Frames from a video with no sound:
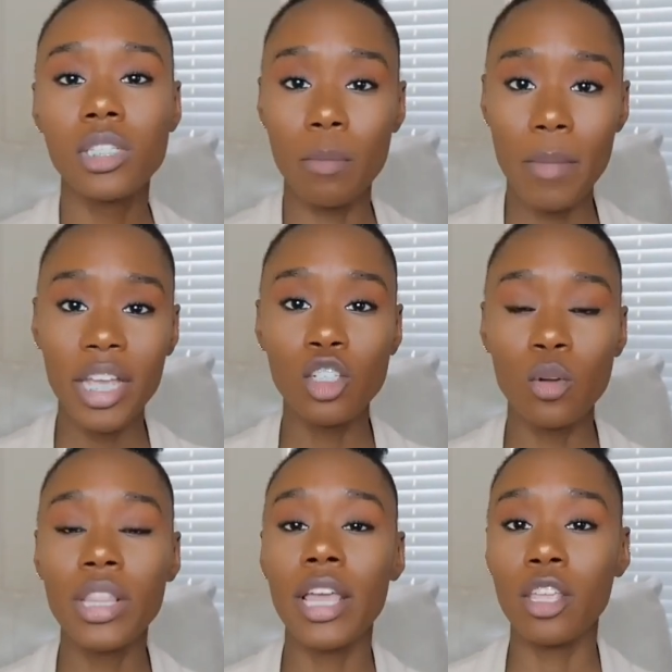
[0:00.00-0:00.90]
to make
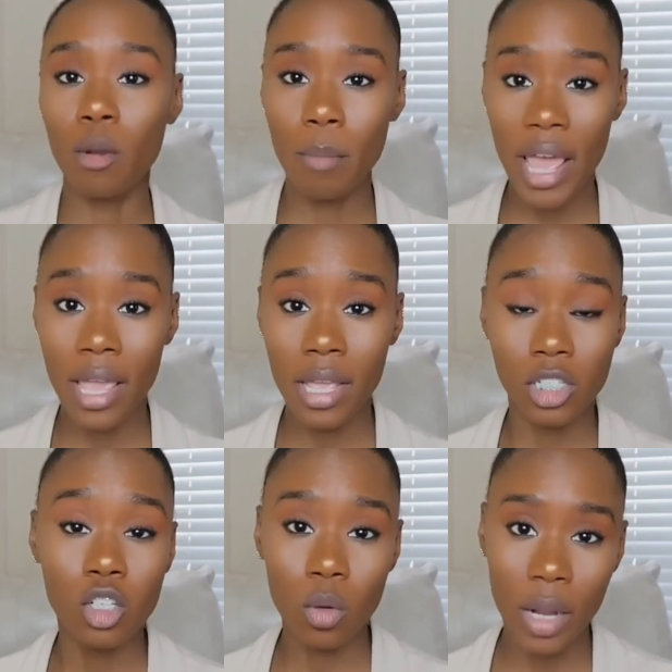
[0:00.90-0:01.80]
sure that your pay
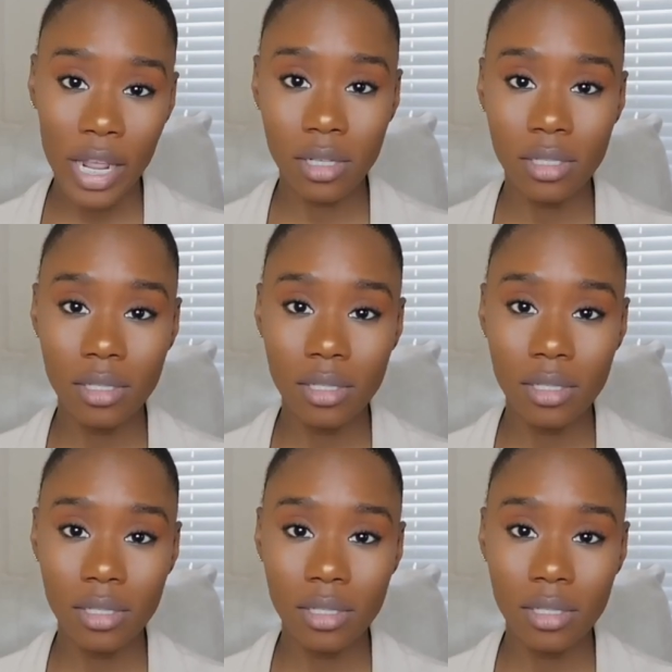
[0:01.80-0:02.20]
is correct.